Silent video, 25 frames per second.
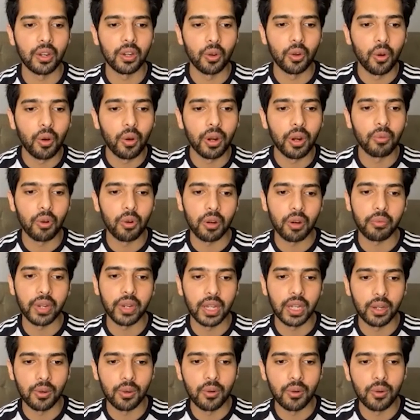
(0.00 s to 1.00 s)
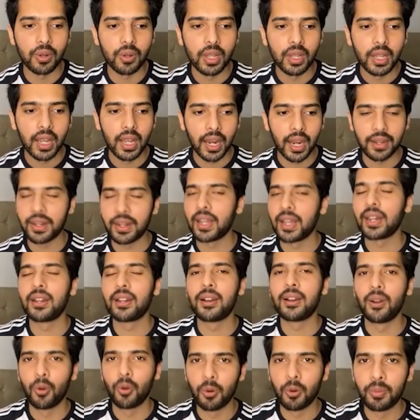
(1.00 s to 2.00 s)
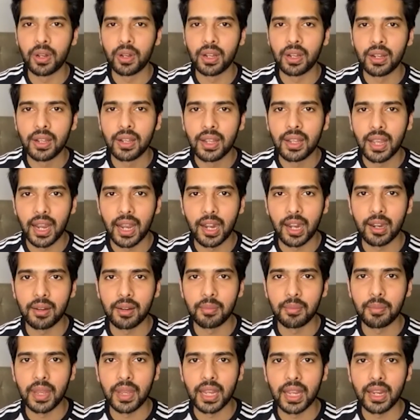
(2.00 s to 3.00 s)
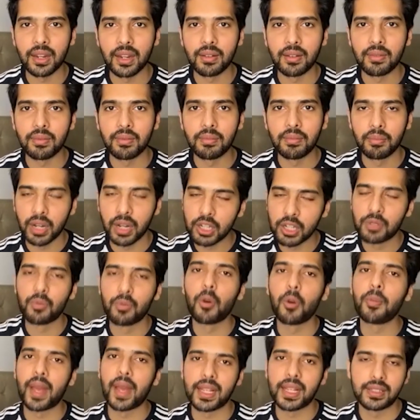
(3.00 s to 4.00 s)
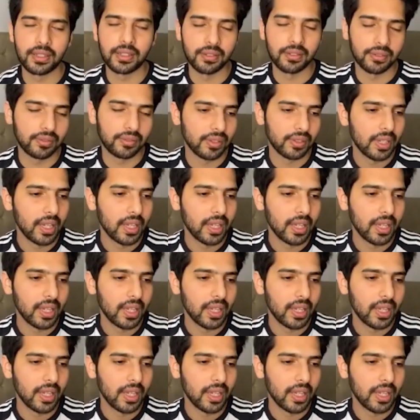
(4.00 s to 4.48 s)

know and what we do and take it global and make it much more massive.